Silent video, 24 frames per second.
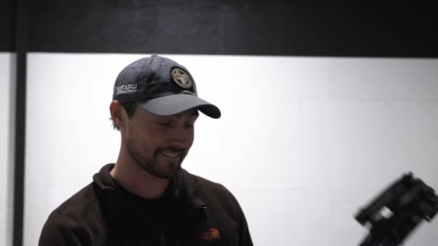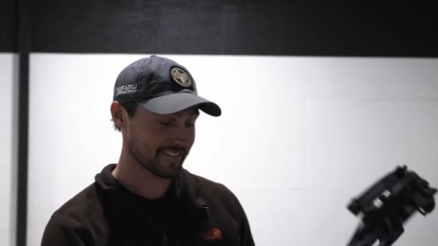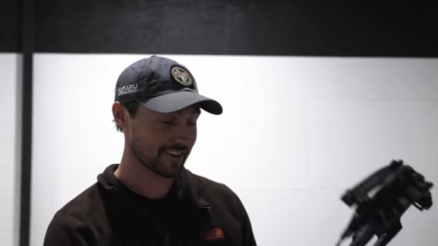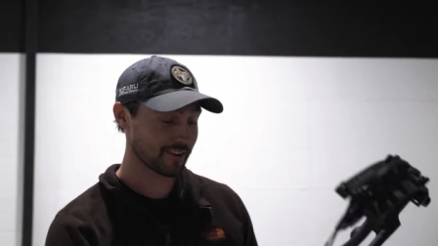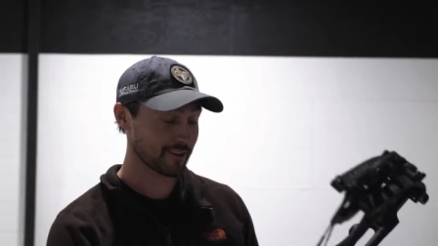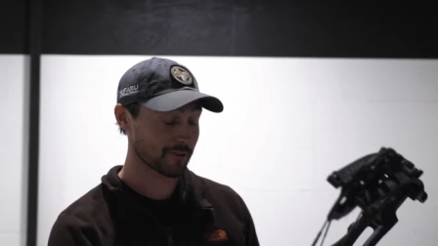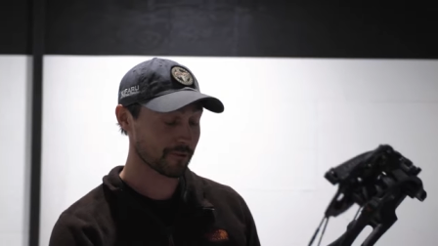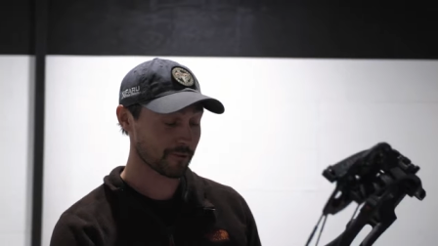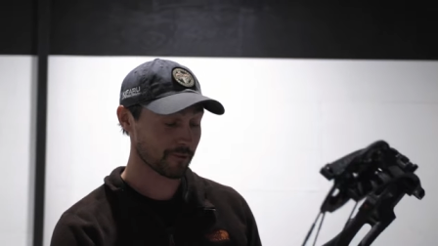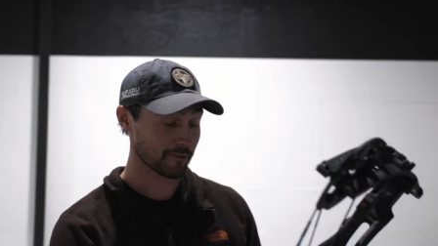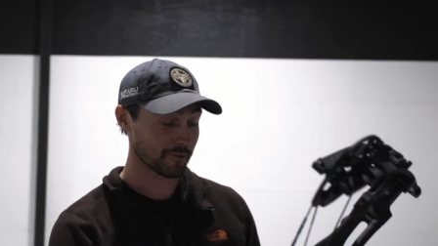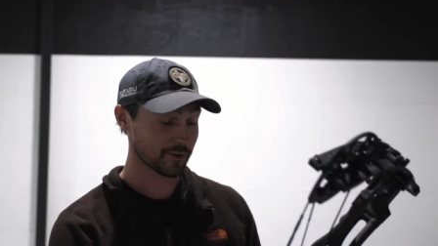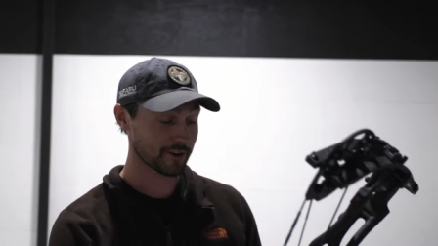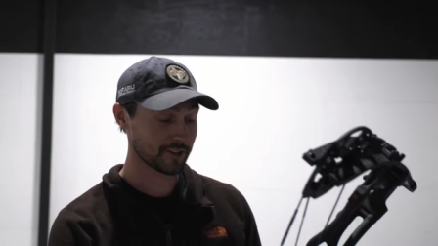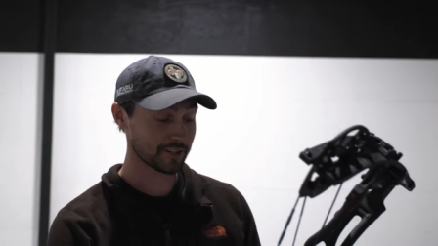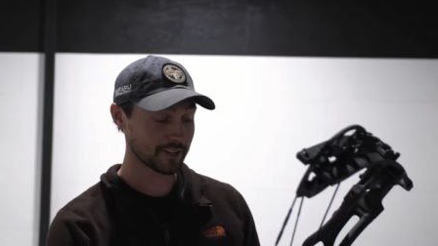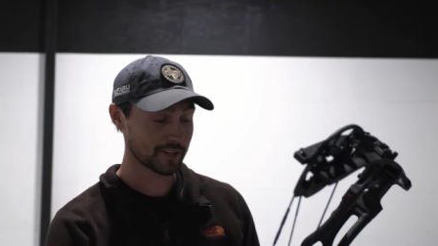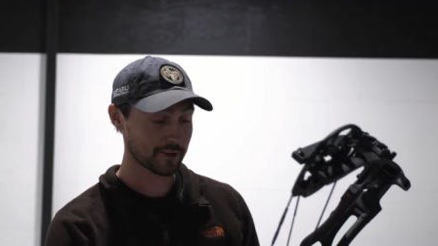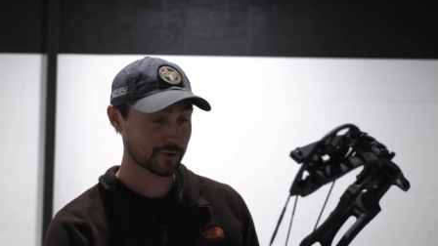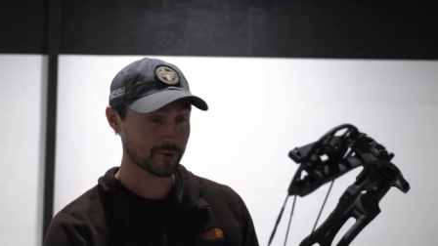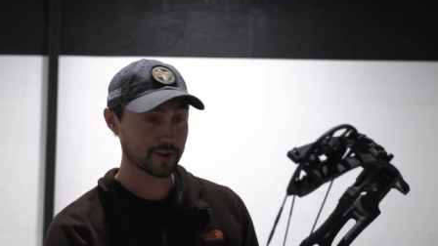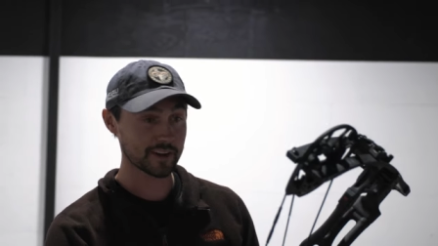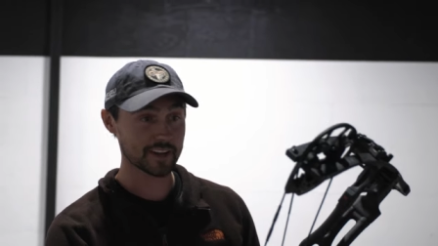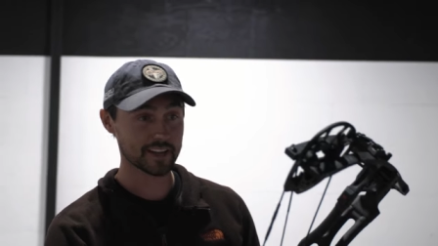felt
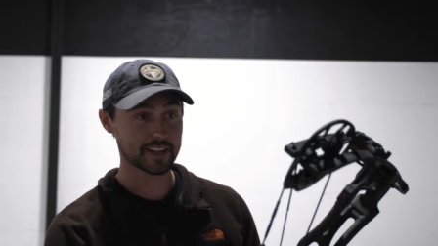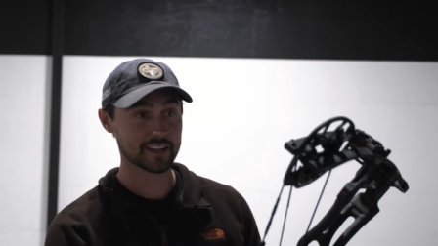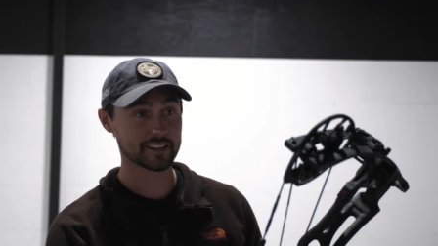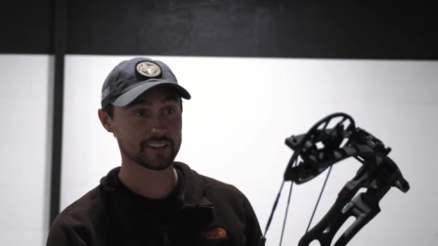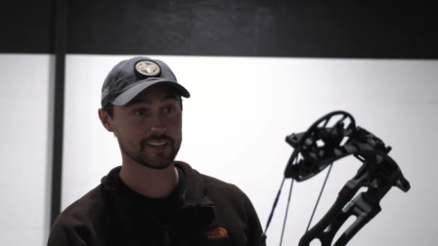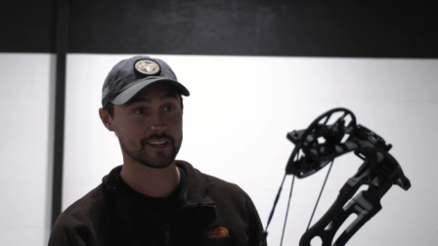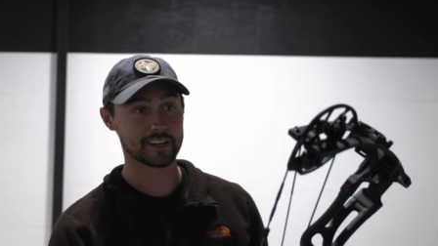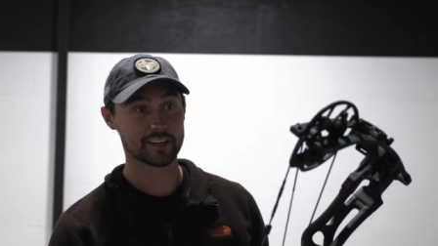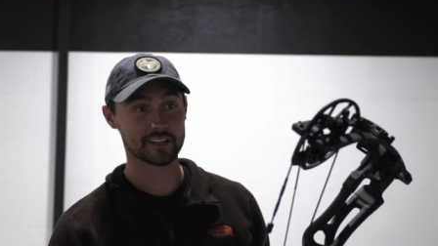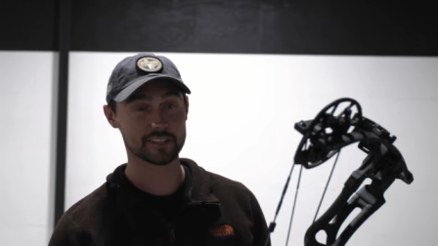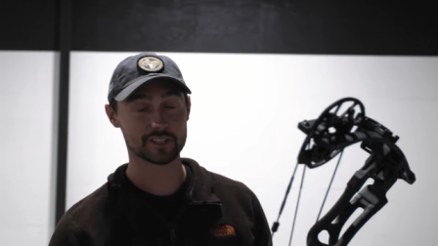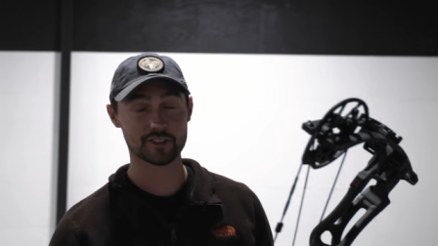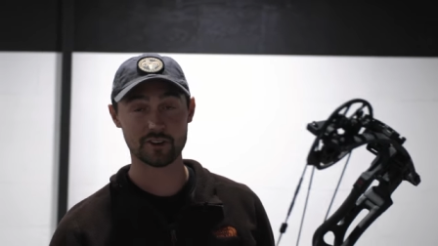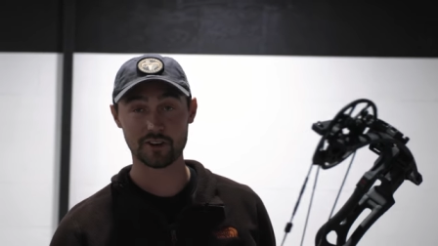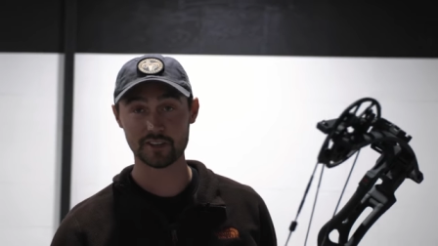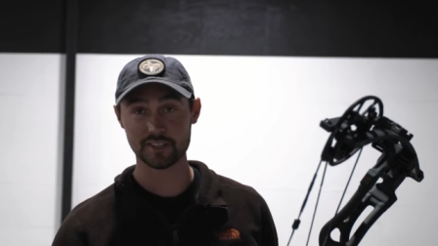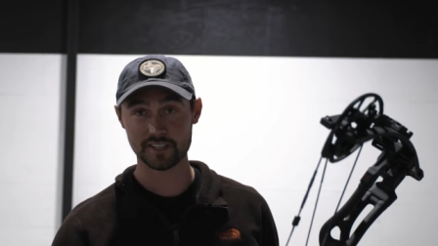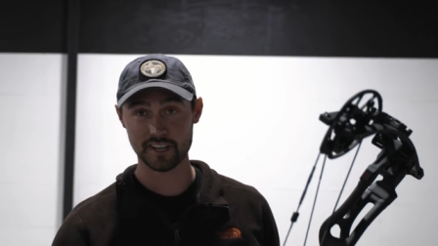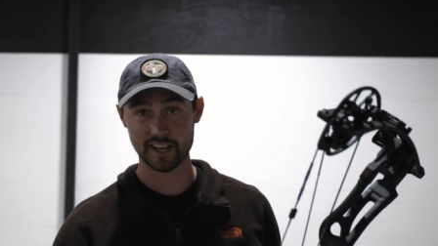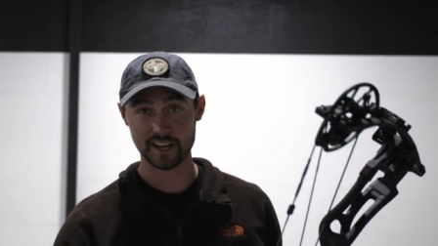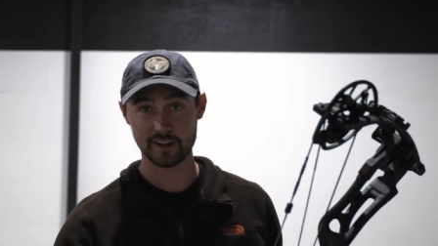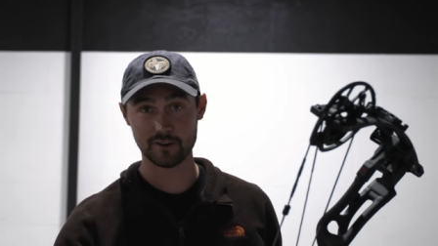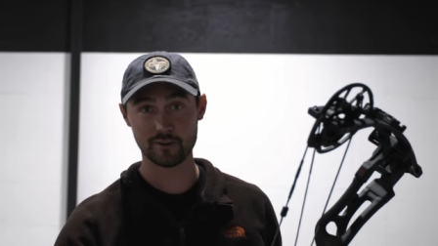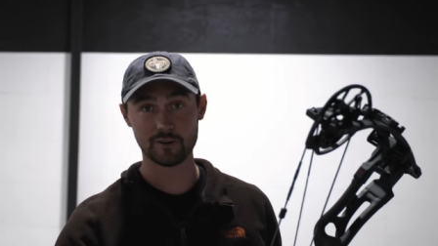really quick. The draw
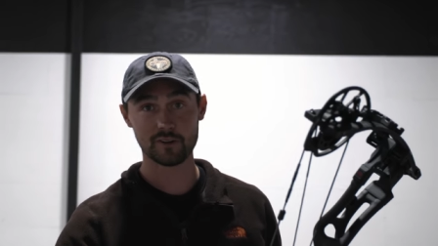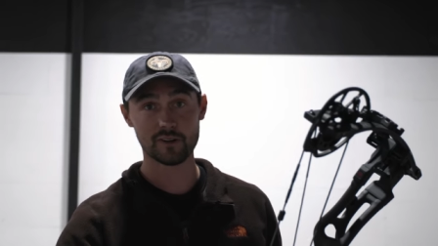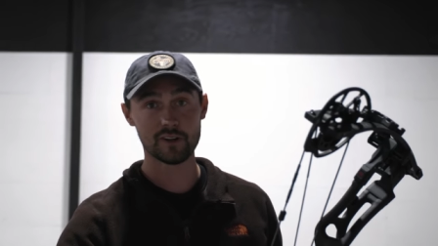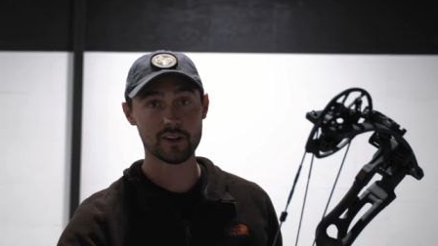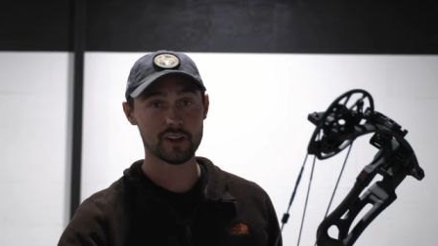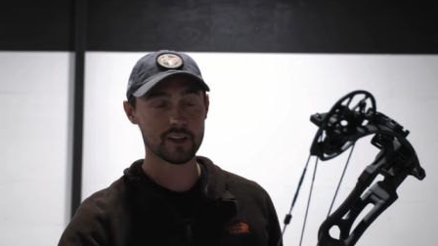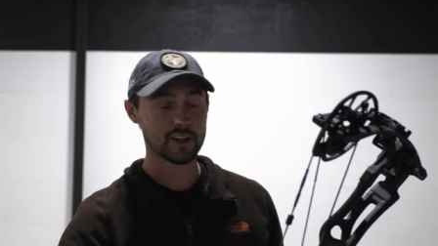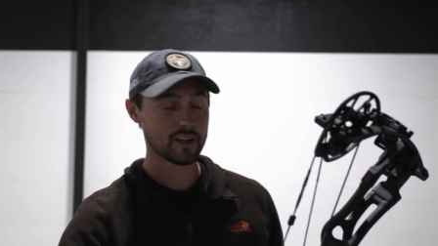cycle